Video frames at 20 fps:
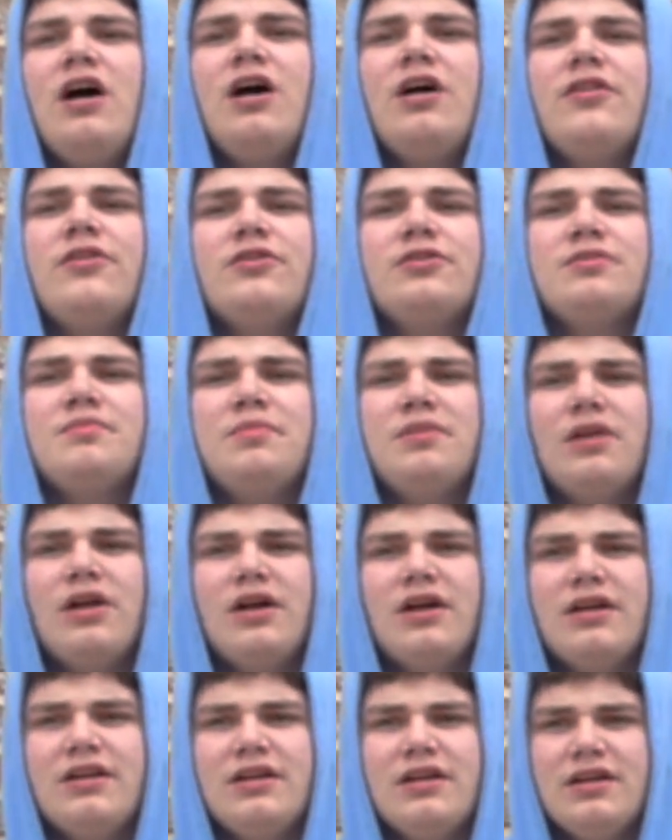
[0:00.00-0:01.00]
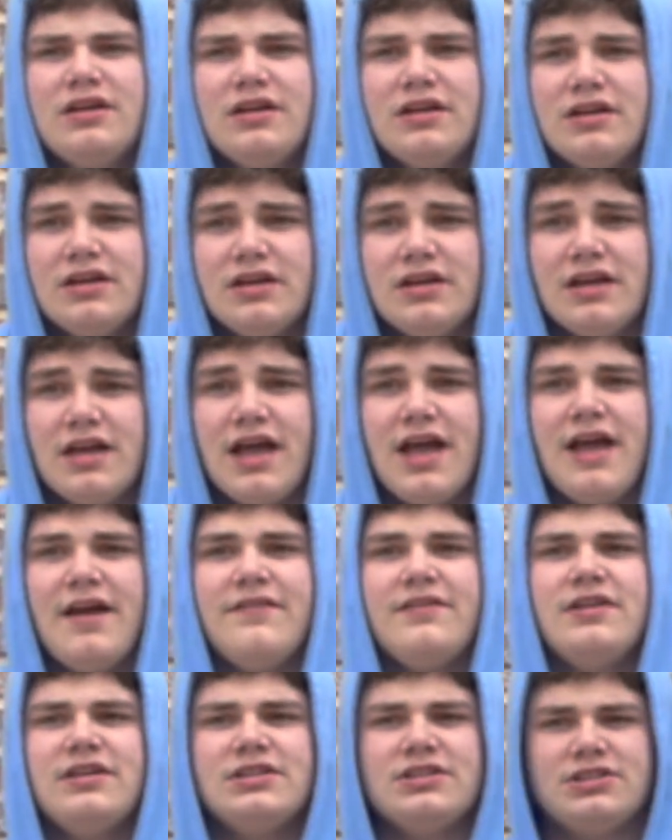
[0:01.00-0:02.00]
There's blood.
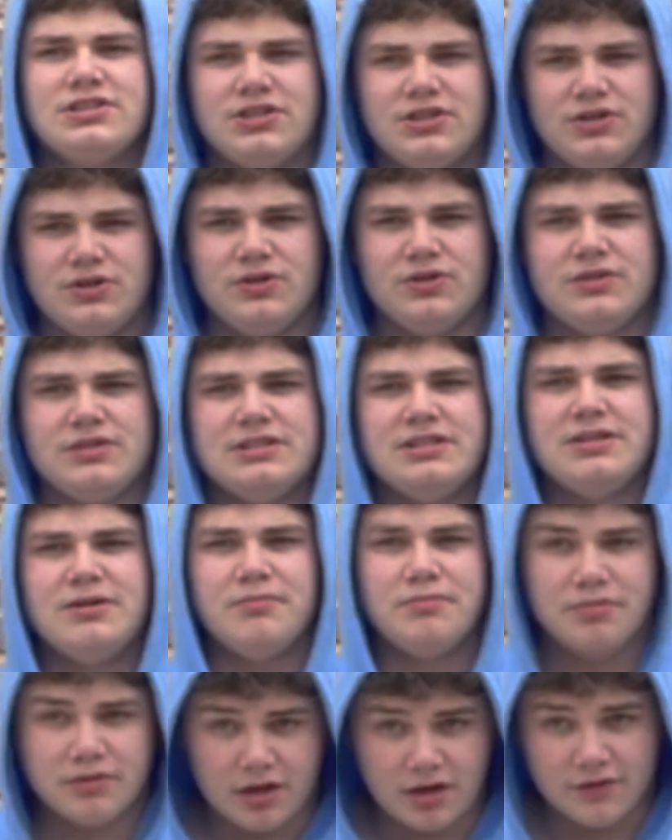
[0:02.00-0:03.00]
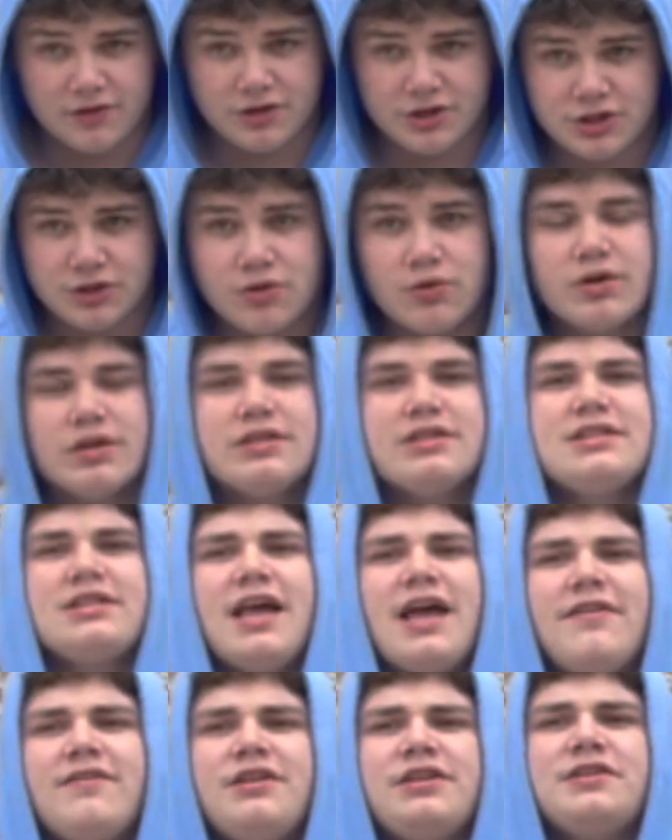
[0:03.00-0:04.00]
Evidence 2 is the blood on the shorts.
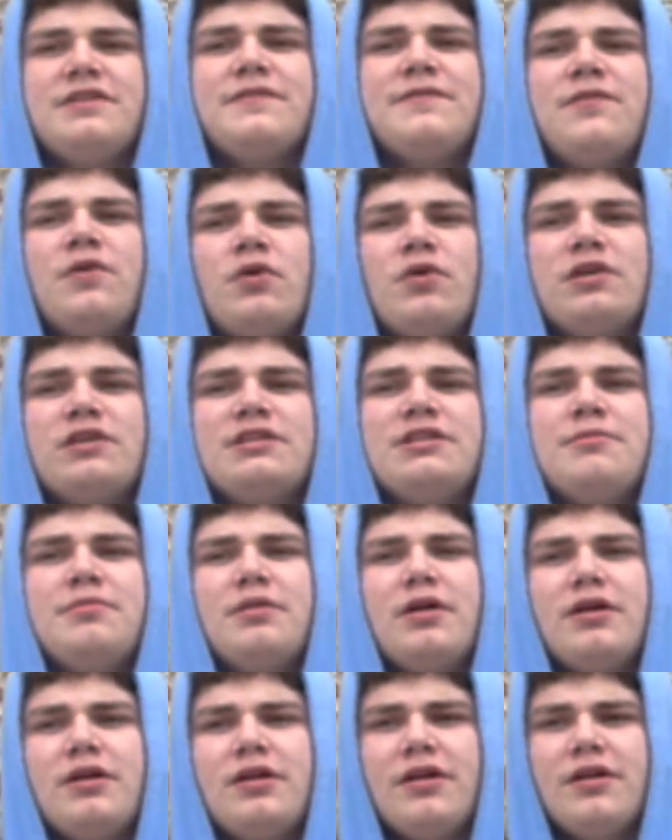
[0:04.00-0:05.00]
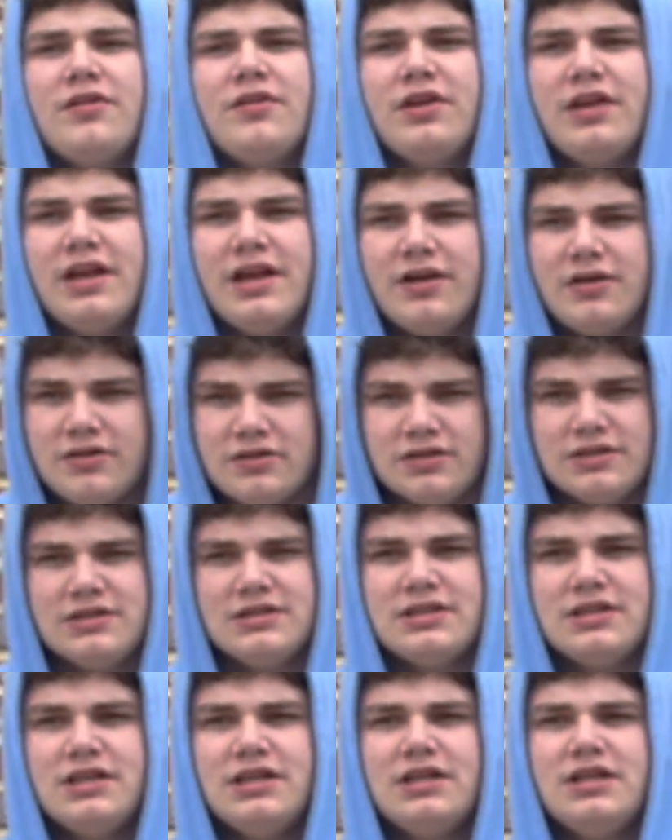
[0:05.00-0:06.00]
Evidence 4 is the blood under the nails.
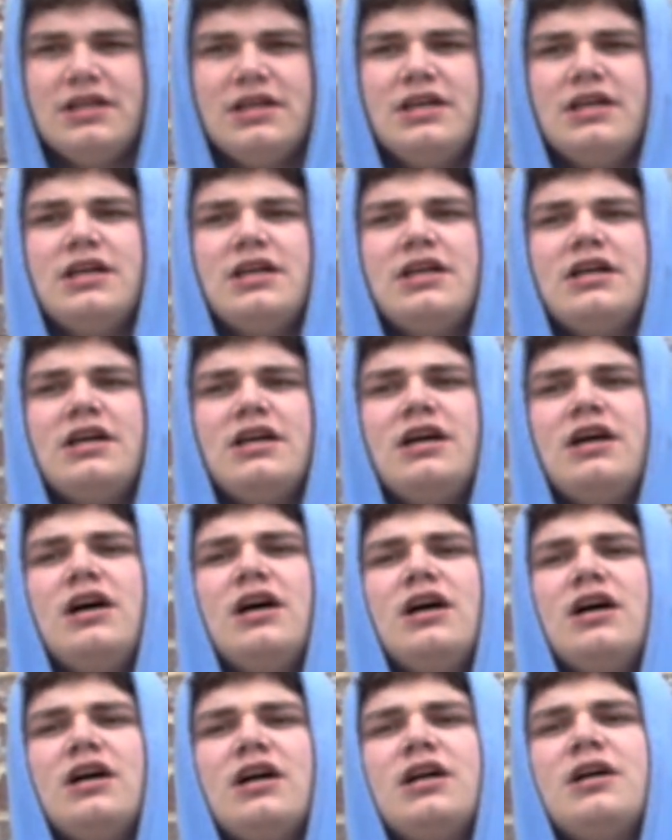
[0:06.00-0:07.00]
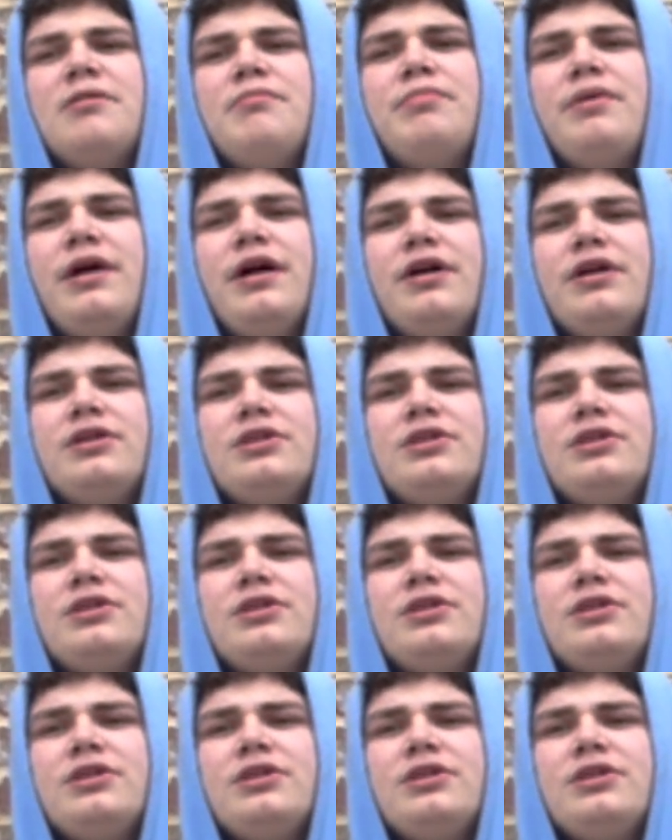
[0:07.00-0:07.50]
Compare